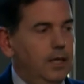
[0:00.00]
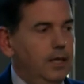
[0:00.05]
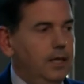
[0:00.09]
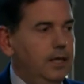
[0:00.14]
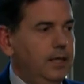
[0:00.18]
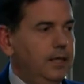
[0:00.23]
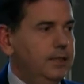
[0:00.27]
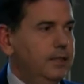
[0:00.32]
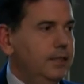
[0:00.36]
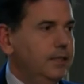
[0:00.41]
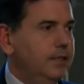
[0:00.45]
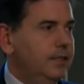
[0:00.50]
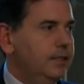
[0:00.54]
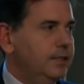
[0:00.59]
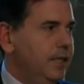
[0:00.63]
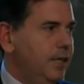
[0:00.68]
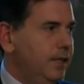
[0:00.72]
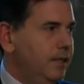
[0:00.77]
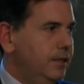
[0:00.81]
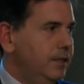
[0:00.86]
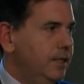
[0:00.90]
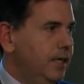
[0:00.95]
and at the
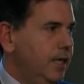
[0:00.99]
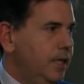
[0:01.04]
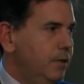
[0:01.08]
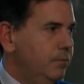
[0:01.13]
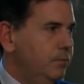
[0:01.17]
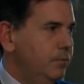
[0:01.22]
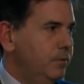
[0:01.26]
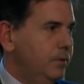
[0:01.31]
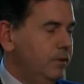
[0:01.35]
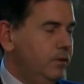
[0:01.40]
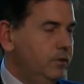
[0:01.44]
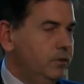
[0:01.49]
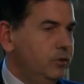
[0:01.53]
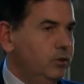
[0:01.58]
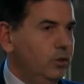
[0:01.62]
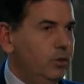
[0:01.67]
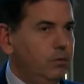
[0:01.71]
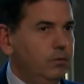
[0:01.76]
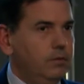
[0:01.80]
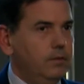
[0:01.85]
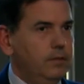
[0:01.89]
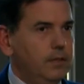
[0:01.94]
same time,
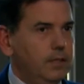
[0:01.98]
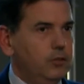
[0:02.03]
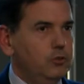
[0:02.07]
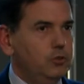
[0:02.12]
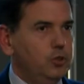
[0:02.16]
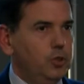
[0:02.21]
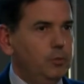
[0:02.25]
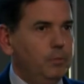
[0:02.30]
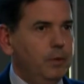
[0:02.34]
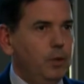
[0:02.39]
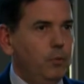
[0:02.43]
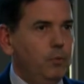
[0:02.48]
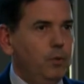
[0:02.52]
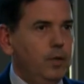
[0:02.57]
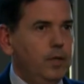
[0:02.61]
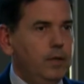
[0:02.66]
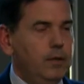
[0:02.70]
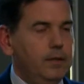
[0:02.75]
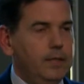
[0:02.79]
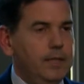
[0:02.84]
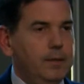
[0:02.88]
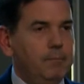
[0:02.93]
also the consumer
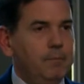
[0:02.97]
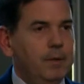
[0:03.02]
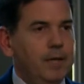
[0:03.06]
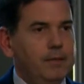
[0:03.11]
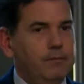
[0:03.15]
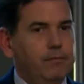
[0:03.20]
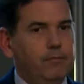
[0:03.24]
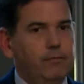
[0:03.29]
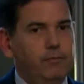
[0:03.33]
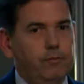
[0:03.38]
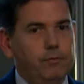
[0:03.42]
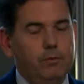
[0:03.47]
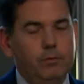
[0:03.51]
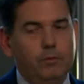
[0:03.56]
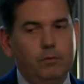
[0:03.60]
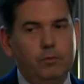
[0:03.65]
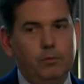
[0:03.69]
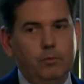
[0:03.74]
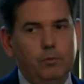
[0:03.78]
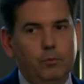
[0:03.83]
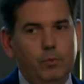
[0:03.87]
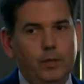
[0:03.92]

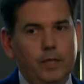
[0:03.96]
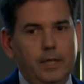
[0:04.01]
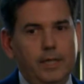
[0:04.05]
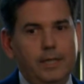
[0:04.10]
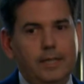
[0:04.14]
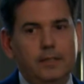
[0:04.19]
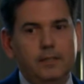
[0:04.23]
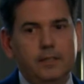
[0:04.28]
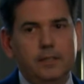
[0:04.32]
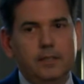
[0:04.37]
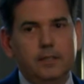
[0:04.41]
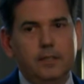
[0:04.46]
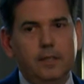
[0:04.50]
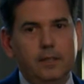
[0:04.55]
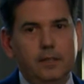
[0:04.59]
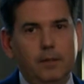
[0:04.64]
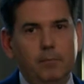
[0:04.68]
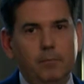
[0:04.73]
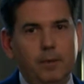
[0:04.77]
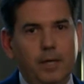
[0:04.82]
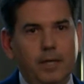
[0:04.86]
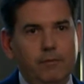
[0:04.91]
will increase the
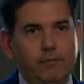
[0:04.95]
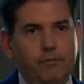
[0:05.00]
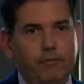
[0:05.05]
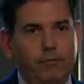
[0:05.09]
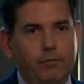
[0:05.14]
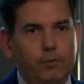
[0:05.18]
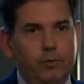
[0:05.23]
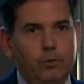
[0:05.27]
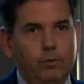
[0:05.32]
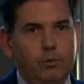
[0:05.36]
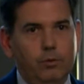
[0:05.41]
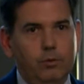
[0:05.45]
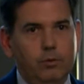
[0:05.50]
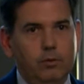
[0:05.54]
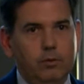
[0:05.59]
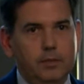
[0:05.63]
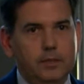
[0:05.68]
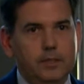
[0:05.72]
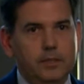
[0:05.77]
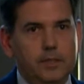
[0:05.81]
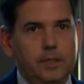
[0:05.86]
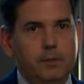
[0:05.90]
demand for
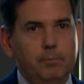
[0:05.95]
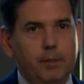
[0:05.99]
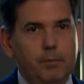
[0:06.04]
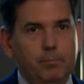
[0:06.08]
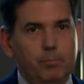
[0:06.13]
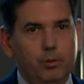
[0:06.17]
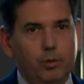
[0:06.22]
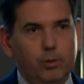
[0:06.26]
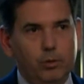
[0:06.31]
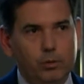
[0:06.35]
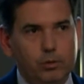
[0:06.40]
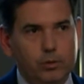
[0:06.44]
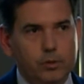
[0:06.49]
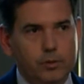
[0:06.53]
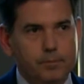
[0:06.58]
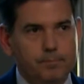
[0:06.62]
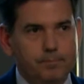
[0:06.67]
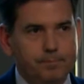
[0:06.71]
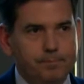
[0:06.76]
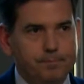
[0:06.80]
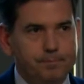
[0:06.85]
cheaper products.